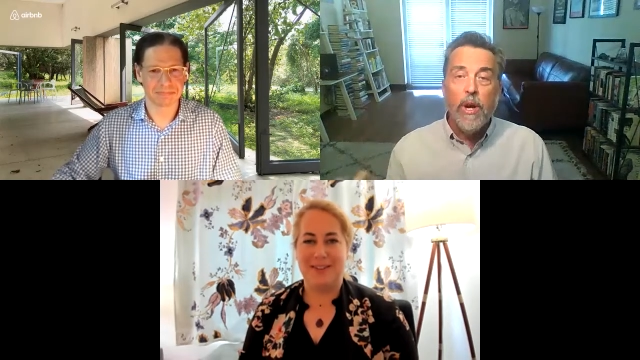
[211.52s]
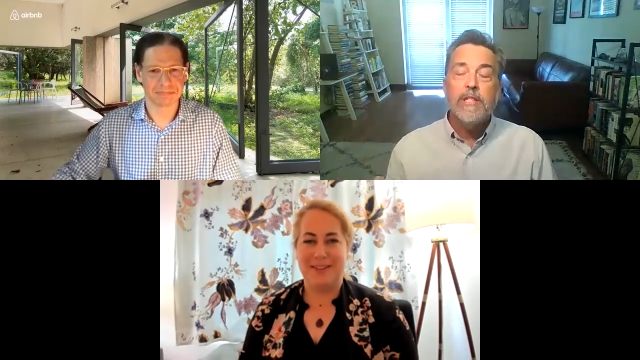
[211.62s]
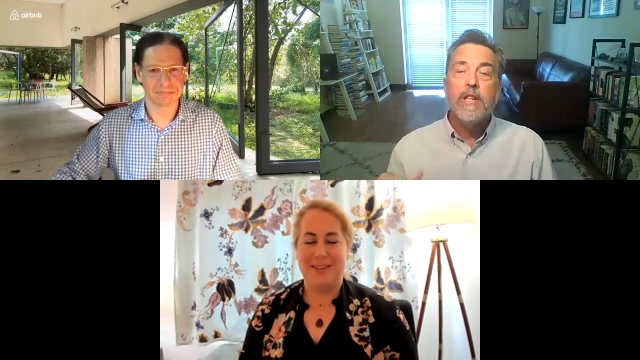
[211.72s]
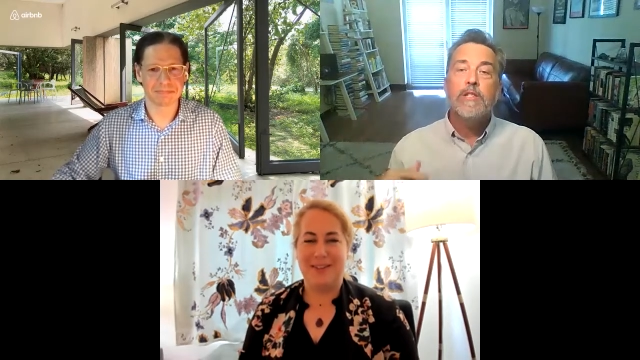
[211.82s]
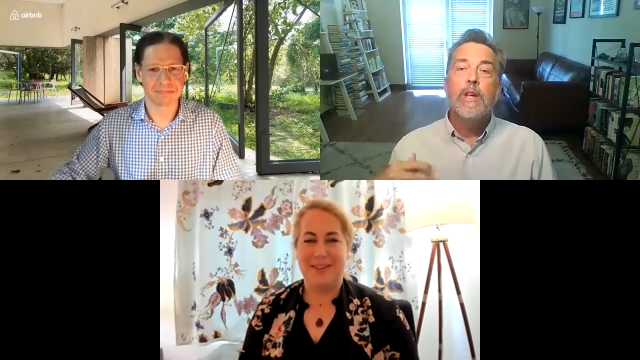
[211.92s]

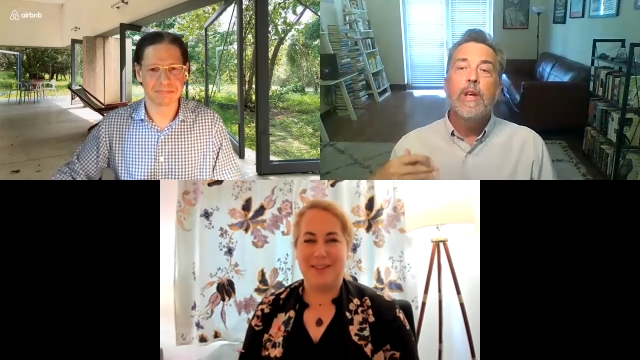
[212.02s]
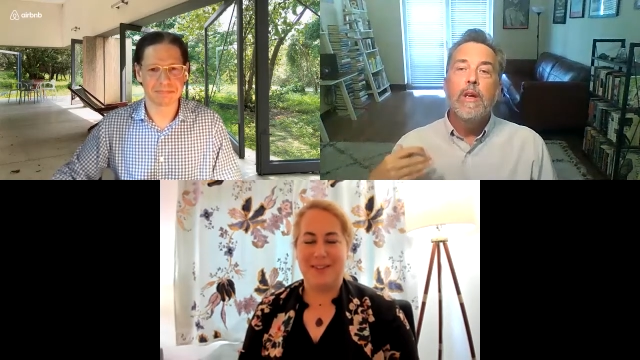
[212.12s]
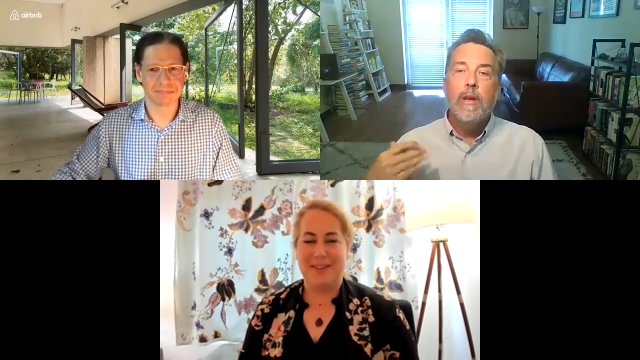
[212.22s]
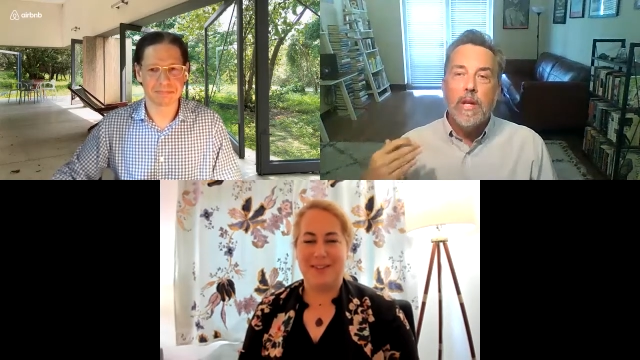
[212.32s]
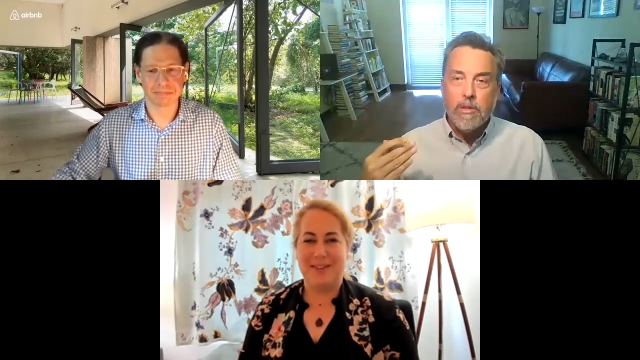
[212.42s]
Speaker 1: ways as
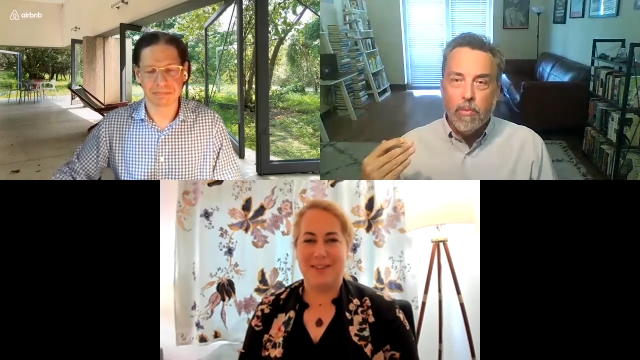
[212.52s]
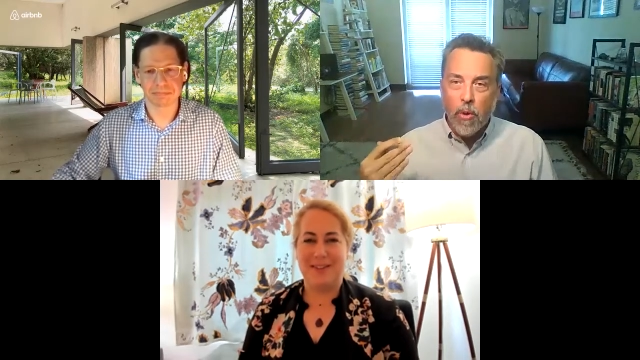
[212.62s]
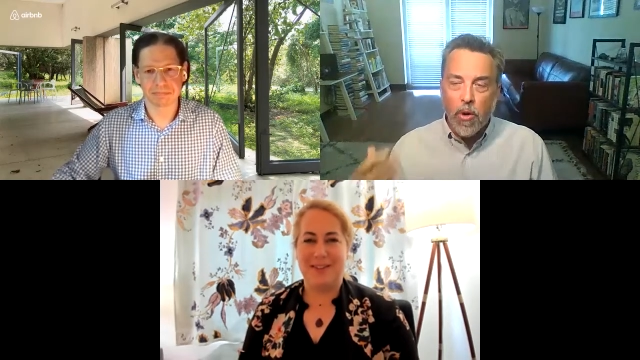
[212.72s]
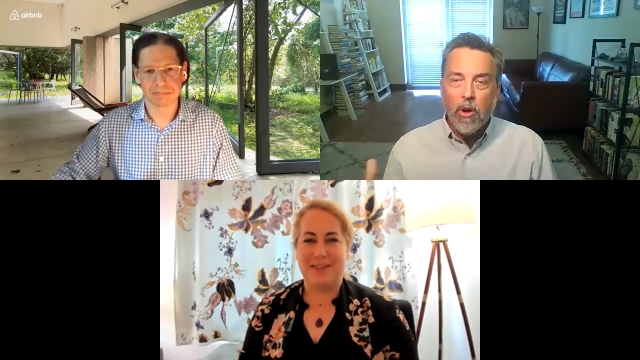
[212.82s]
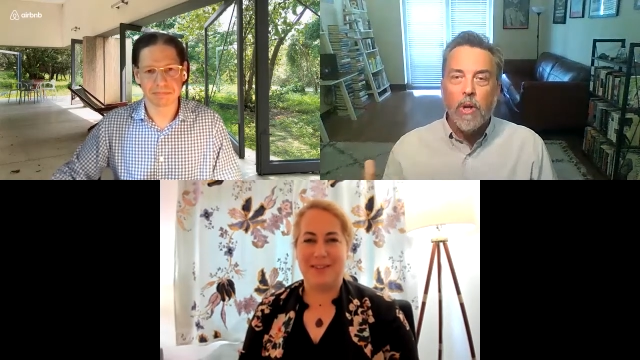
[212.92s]
as
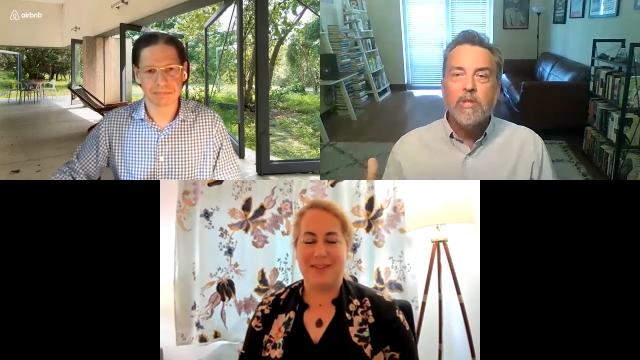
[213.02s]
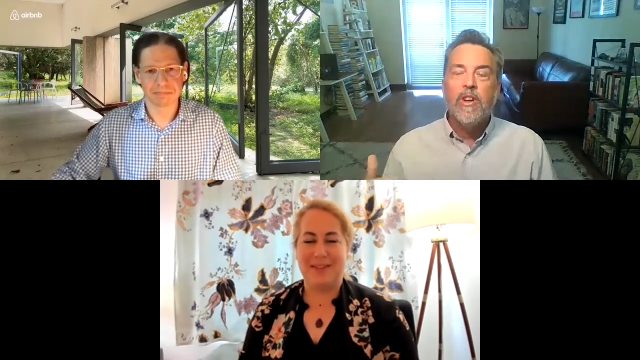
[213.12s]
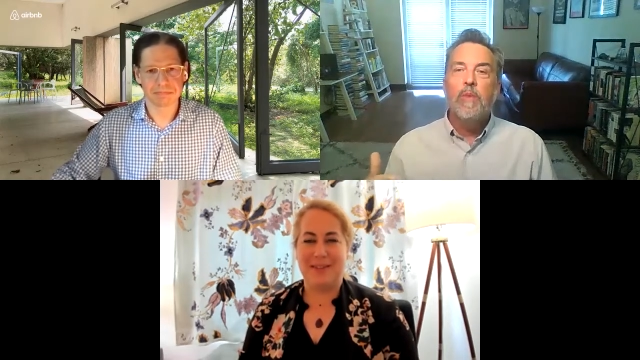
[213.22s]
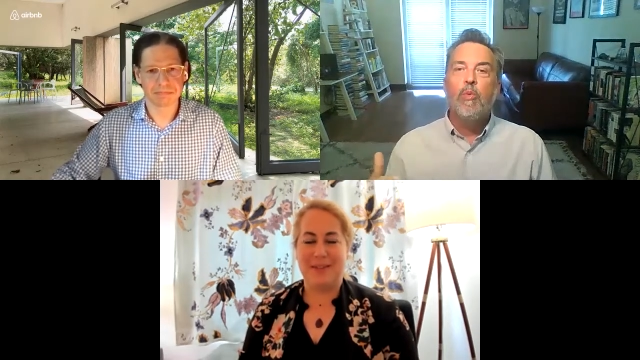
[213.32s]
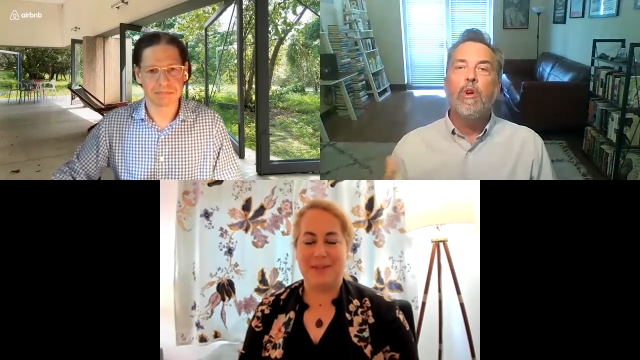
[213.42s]

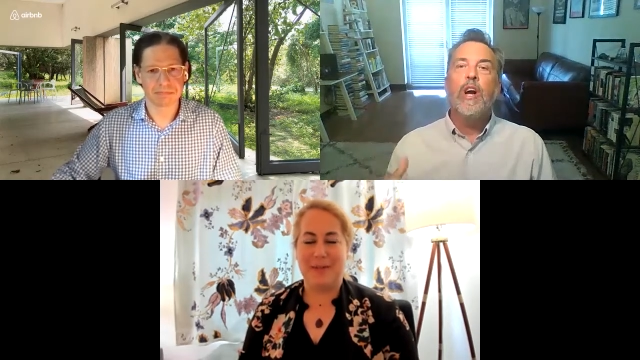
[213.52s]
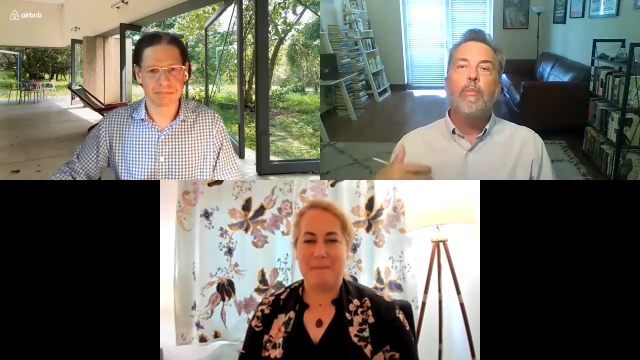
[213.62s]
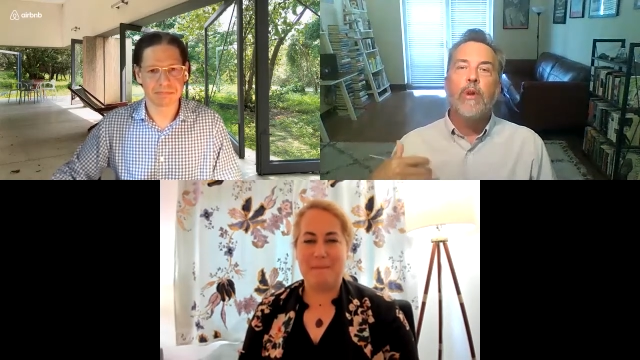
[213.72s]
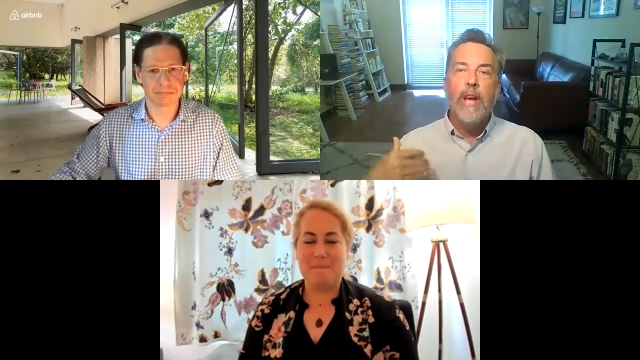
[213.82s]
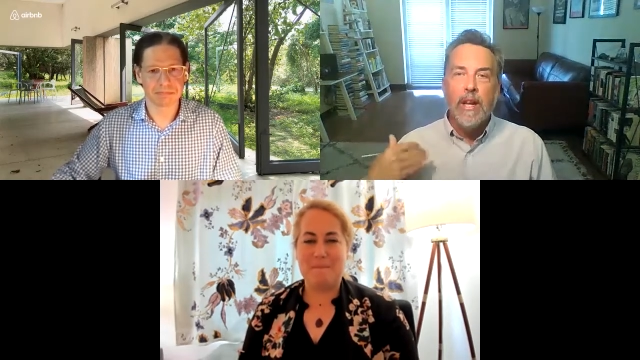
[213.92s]
protocols have gotten more
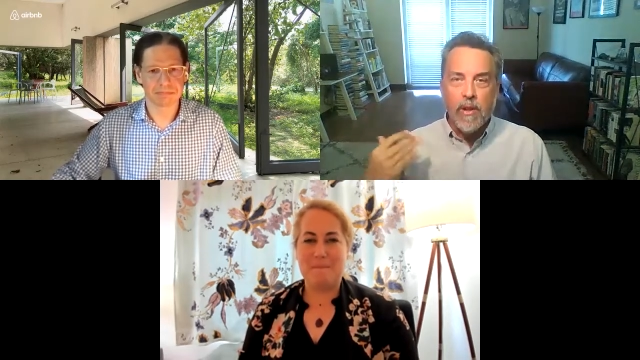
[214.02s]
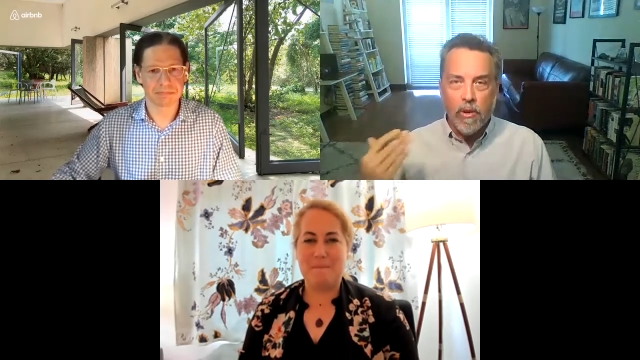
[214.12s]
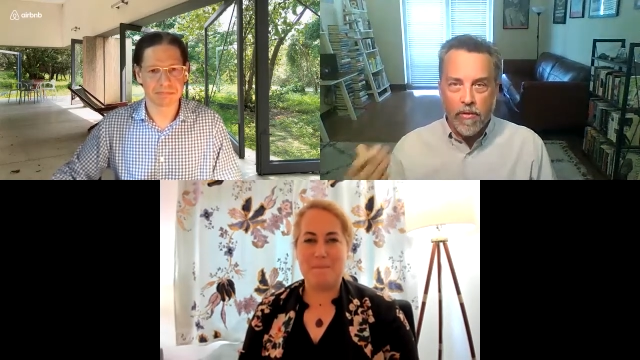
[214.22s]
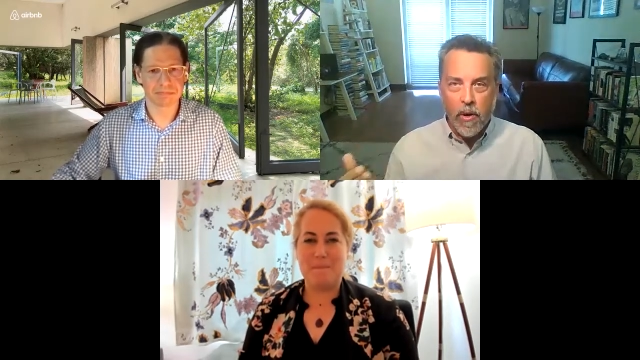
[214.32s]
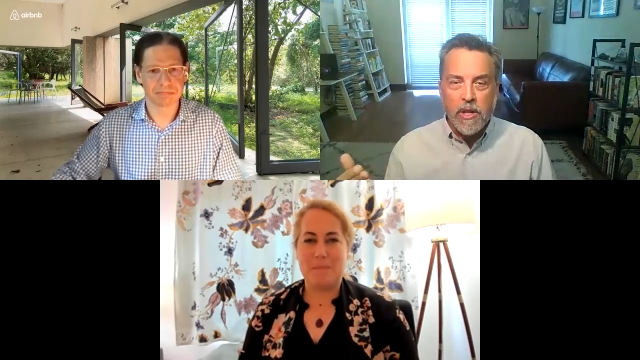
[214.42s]

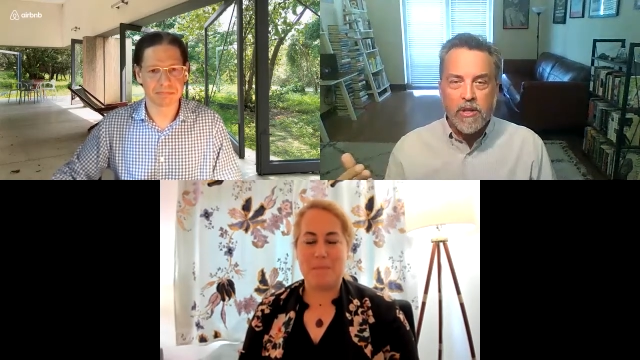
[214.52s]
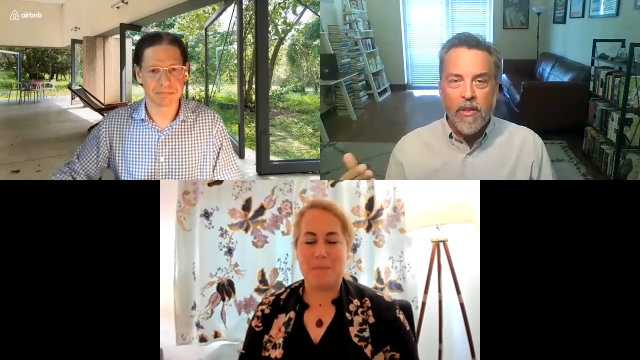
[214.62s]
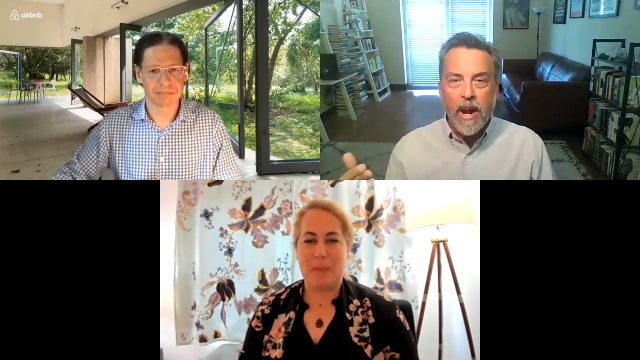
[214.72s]
complicated. There are various